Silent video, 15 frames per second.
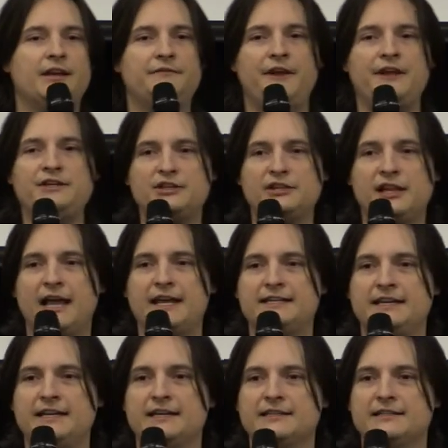Conventional
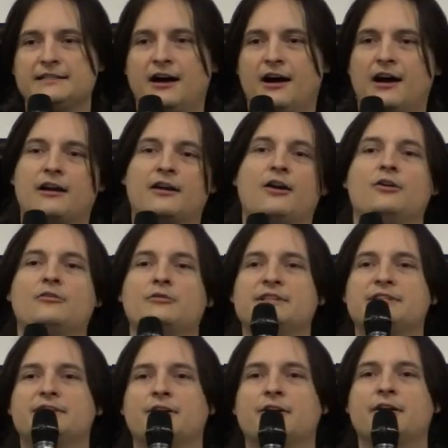ideas are
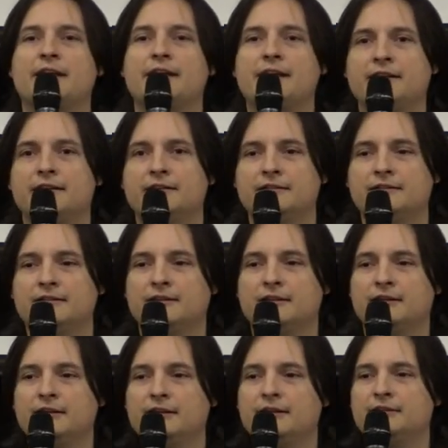always dirty.
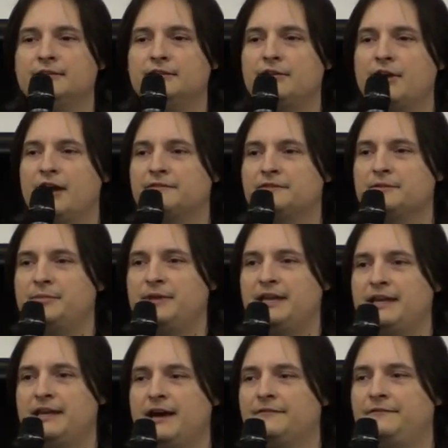You have to
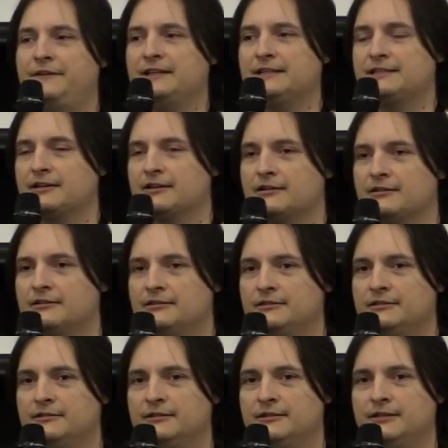be a filter.
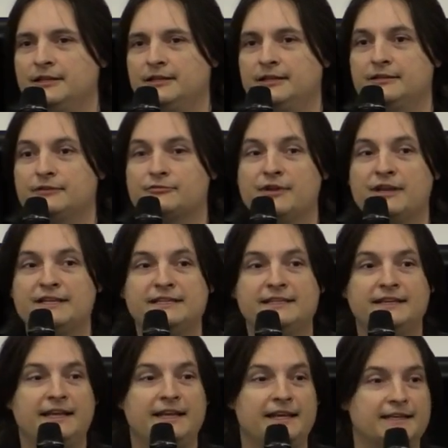The
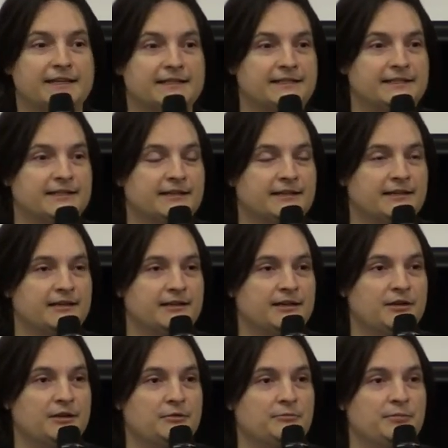reason is
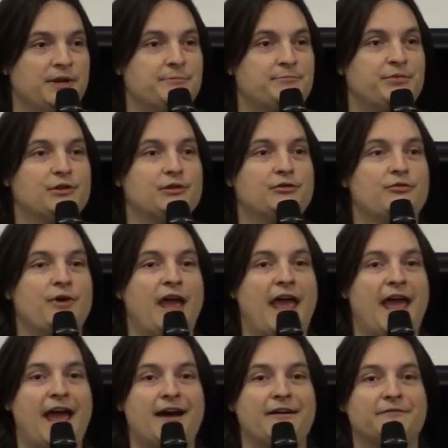people who
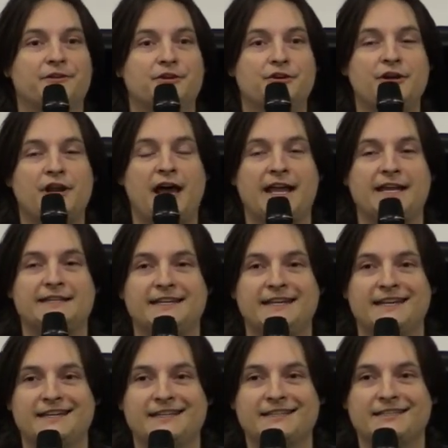have good
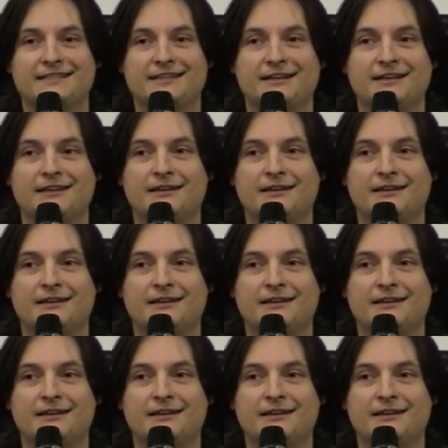ideas